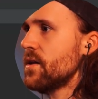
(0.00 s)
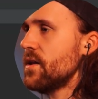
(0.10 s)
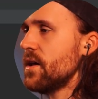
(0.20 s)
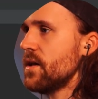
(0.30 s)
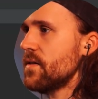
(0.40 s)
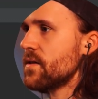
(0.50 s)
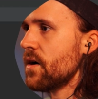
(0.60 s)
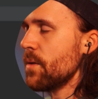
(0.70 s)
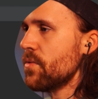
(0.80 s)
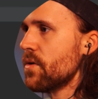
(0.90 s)
the
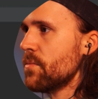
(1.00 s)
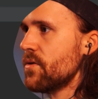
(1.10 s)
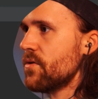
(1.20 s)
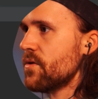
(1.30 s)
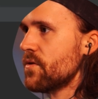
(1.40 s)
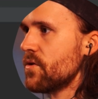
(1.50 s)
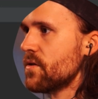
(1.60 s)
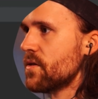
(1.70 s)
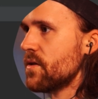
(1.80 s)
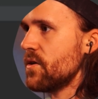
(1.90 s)
type parameter as you
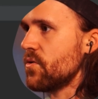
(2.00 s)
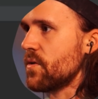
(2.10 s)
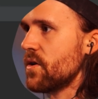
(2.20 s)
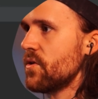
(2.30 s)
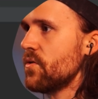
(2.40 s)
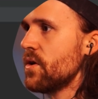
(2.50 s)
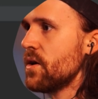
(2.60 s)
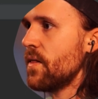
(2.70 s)
can see over here